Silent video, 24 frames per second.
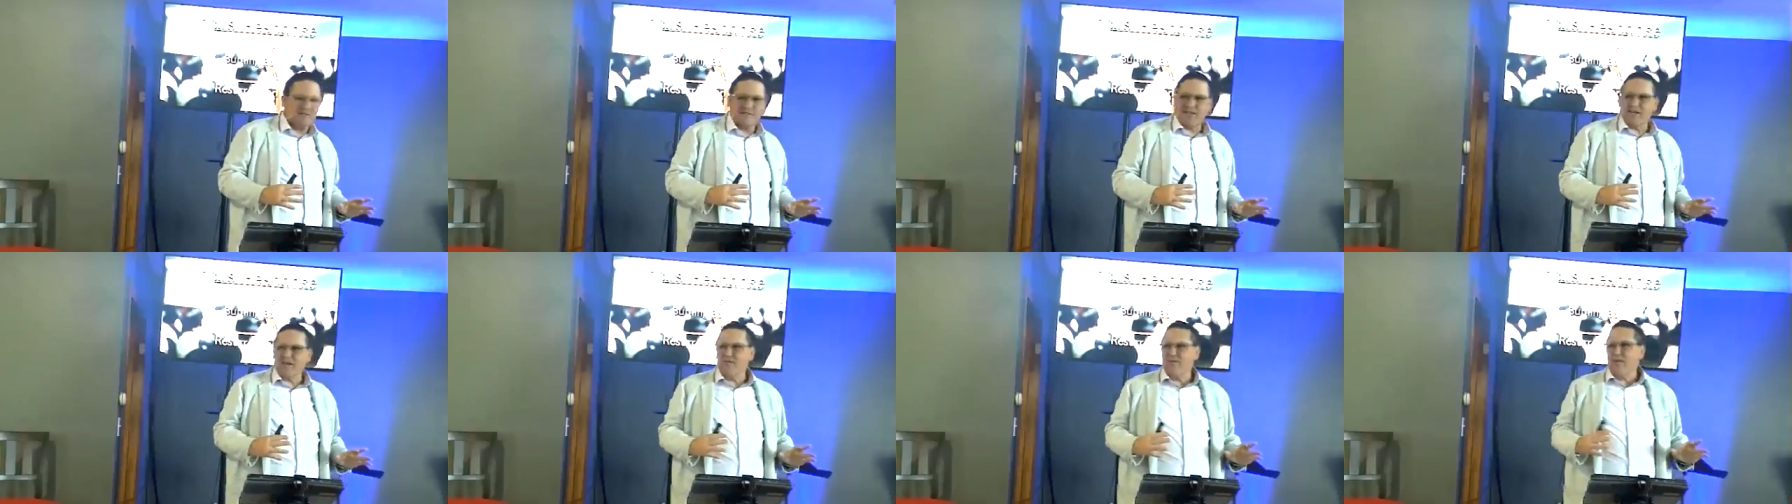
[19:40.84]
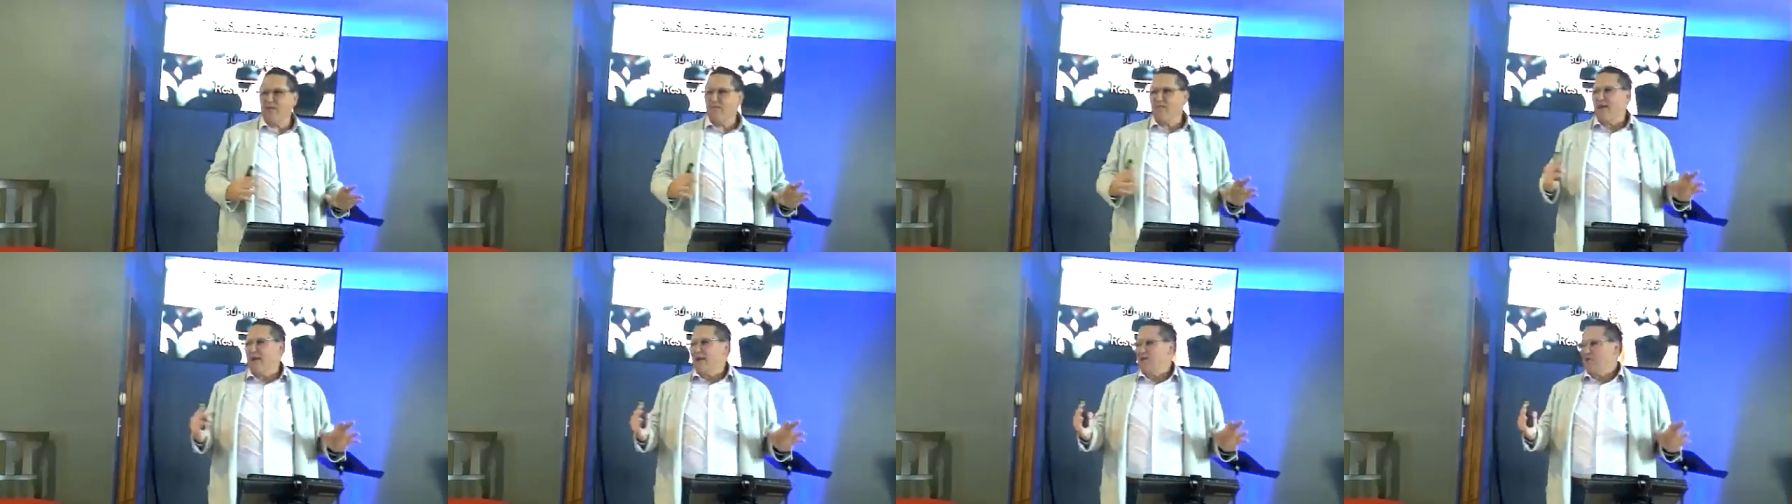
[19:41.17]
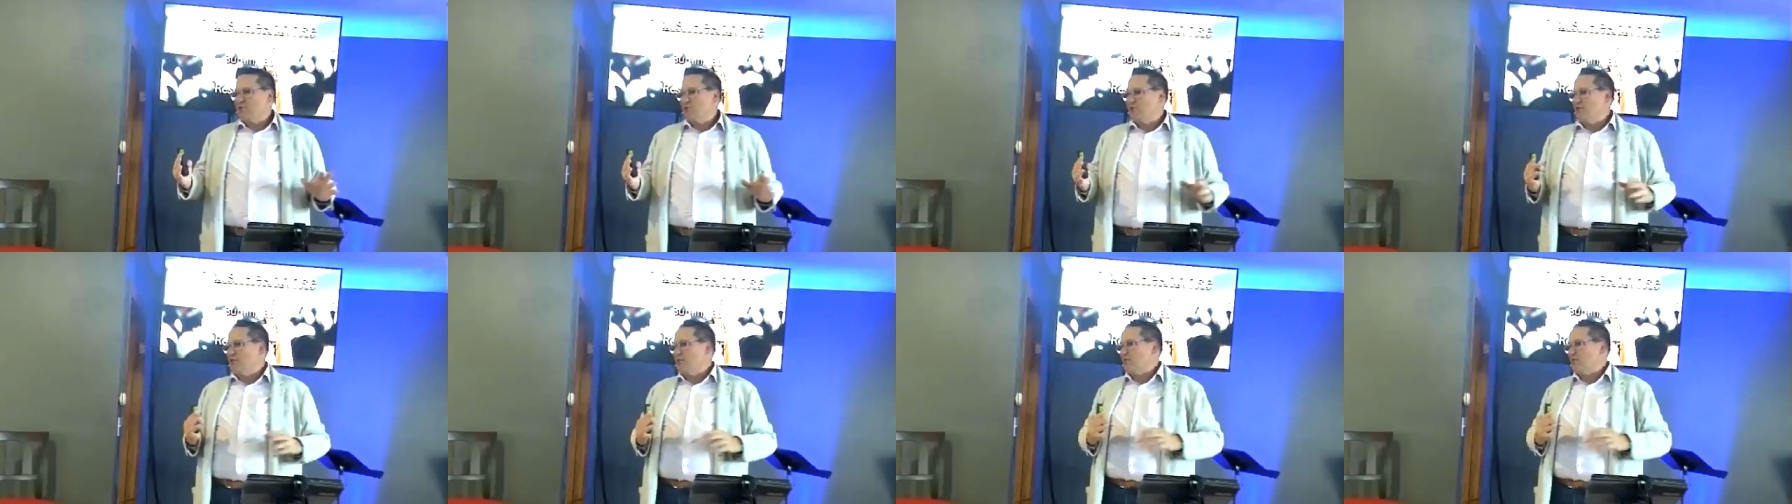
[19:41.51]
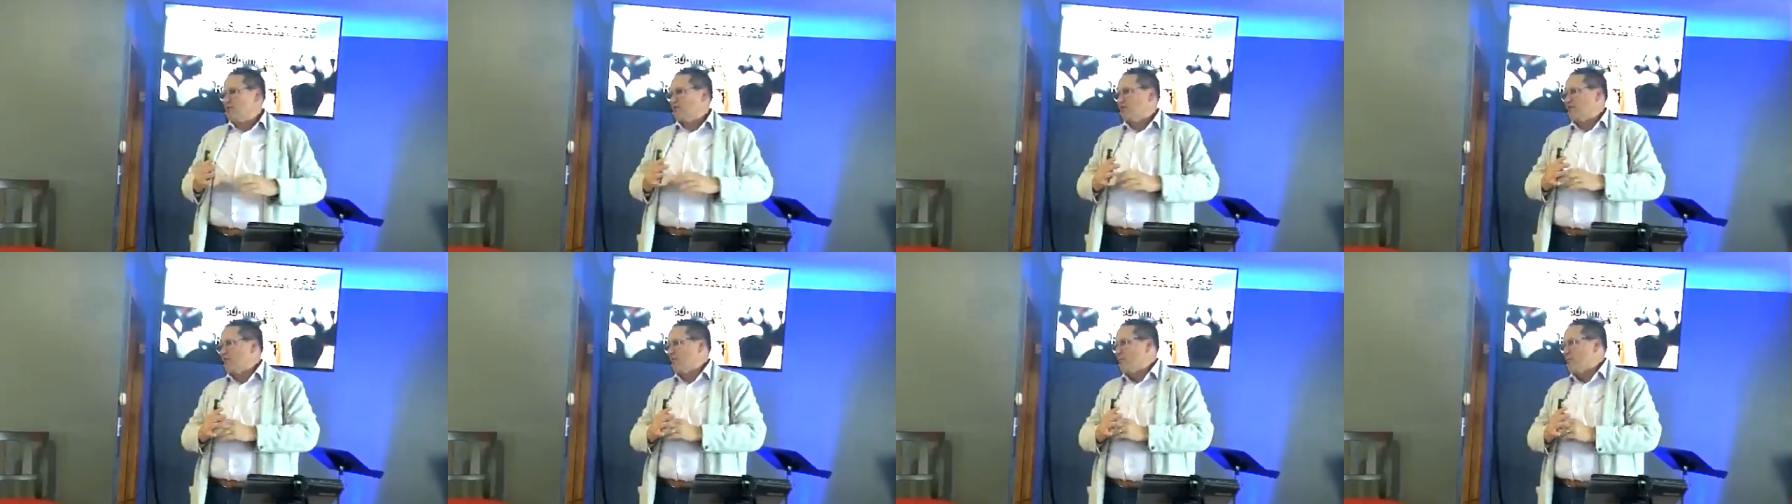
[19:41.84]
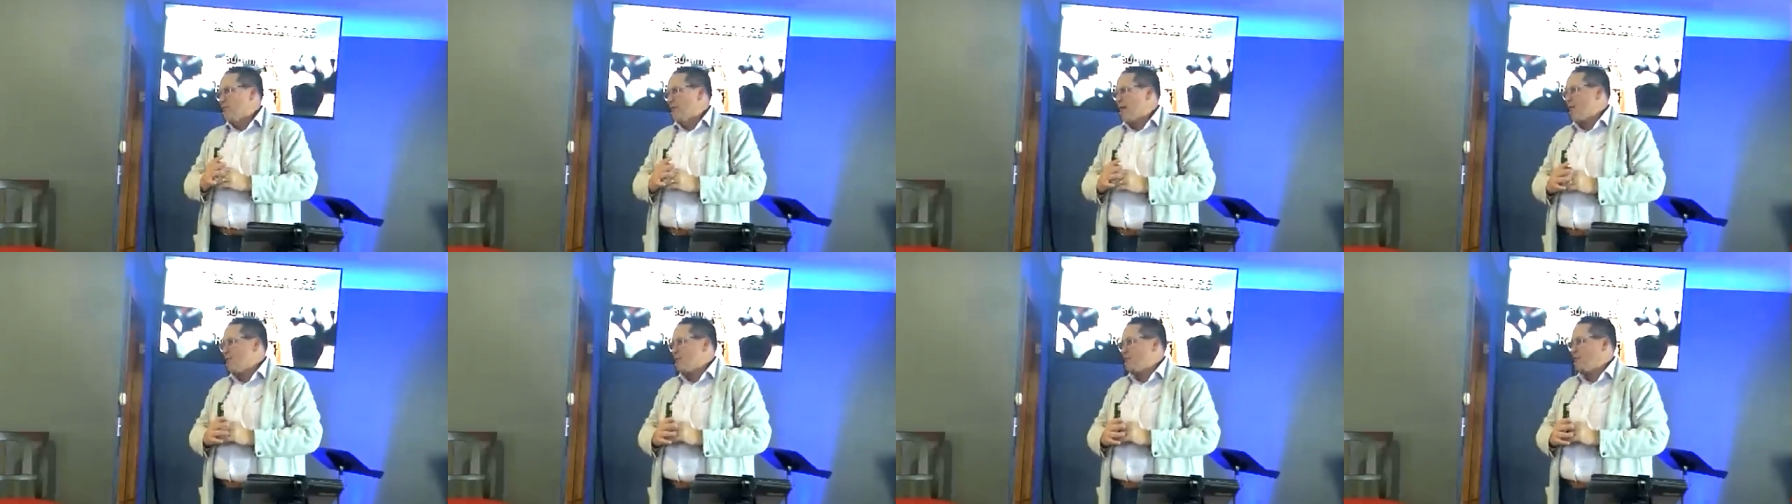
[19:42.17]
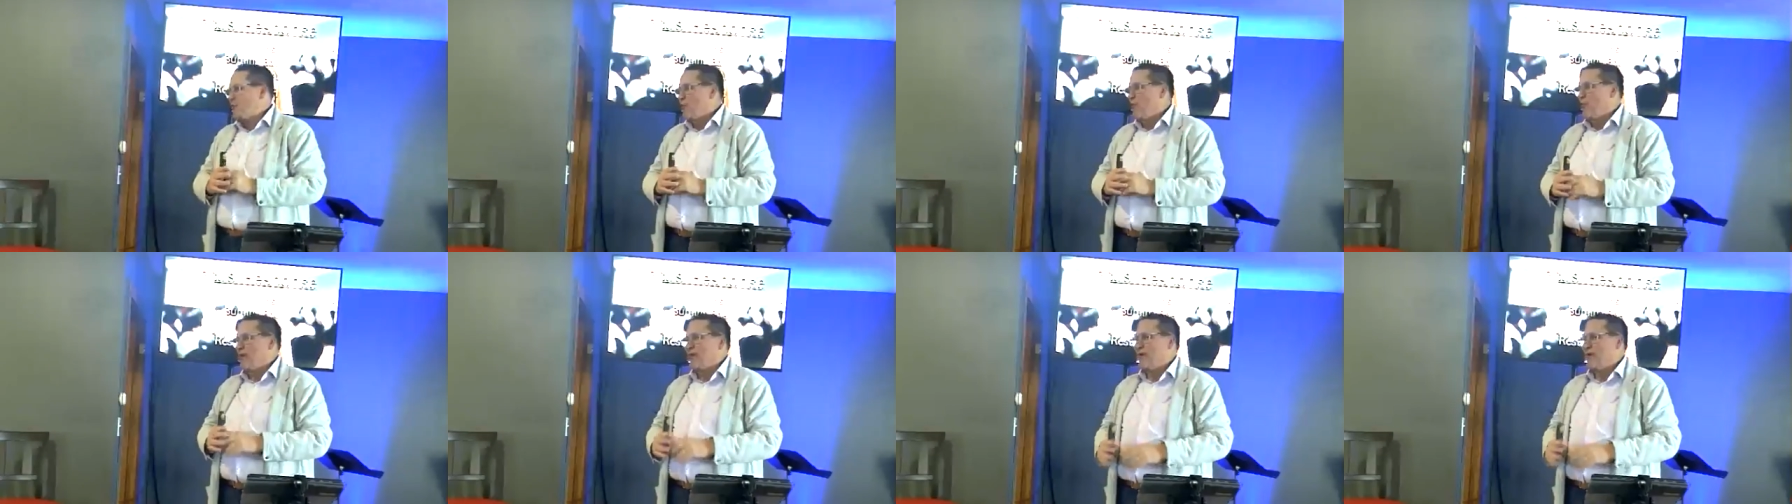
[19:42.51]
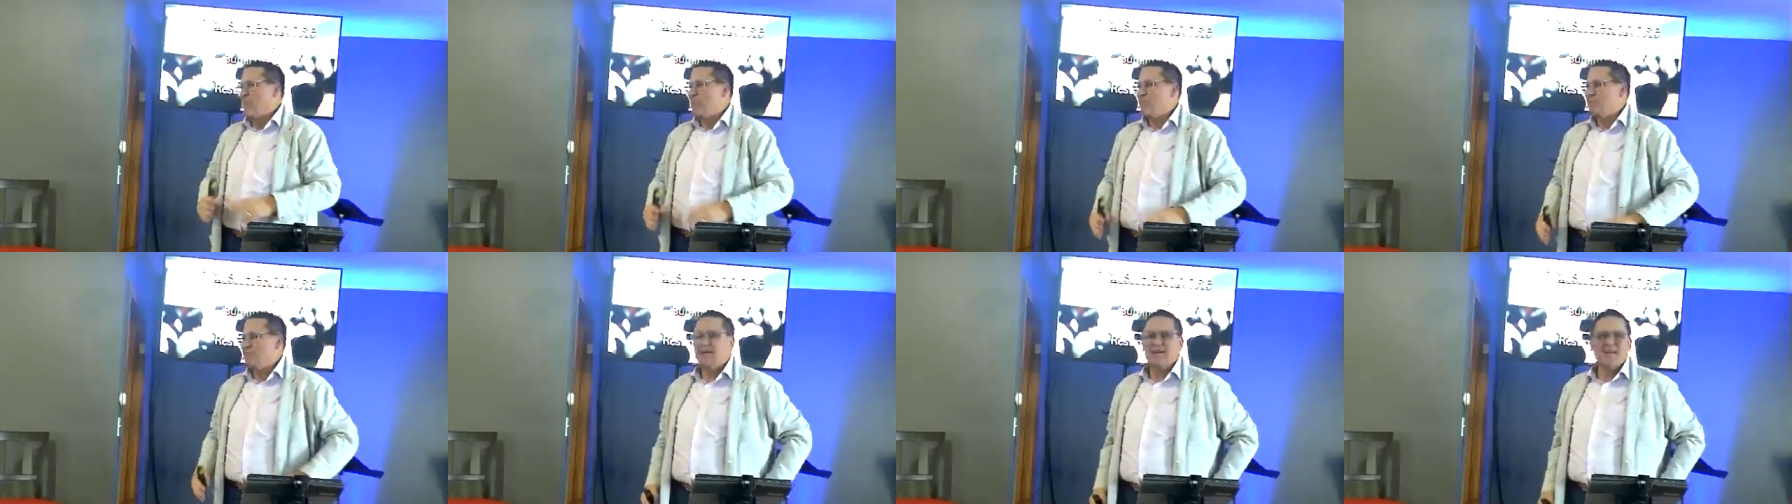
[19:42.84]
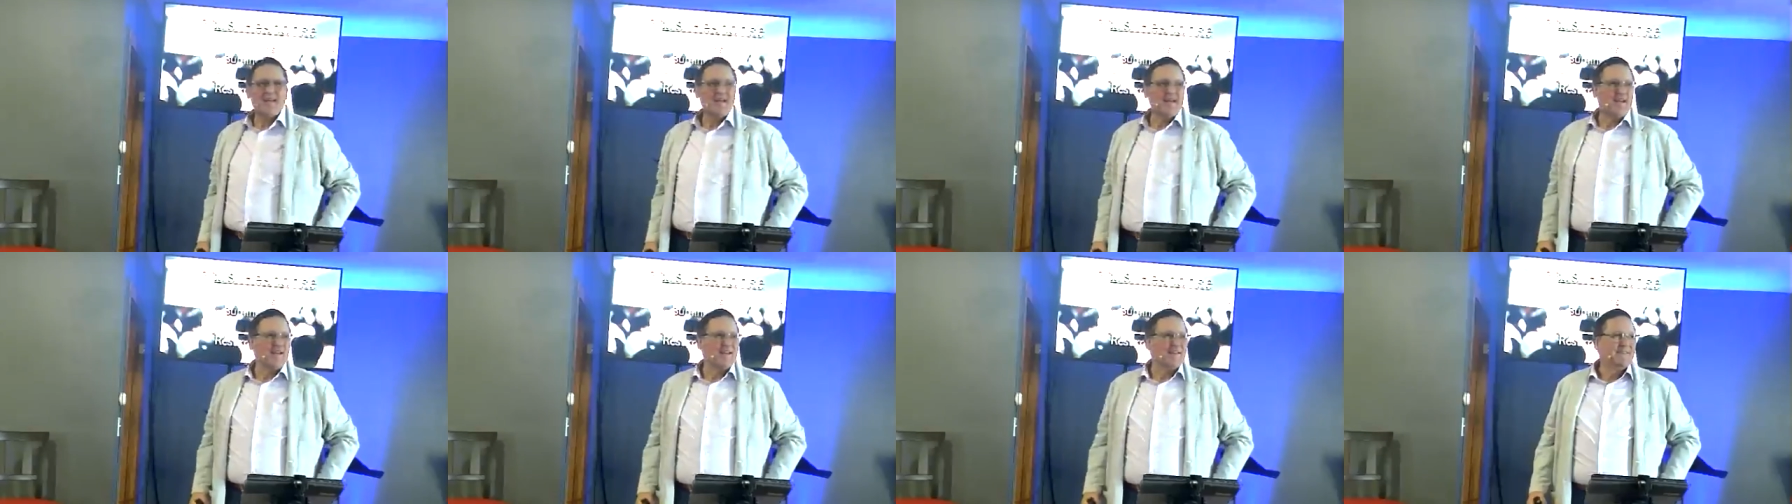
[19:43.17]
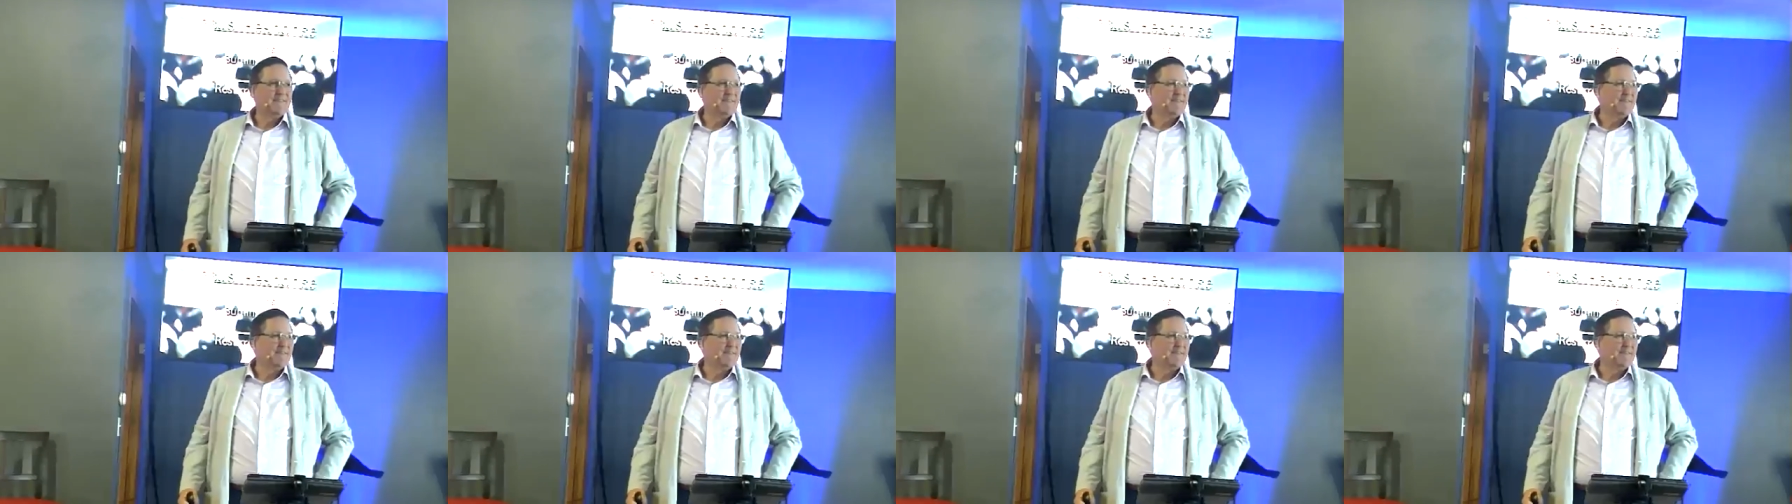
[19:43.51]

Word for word: TV evangelists from when I was growing up as a kid.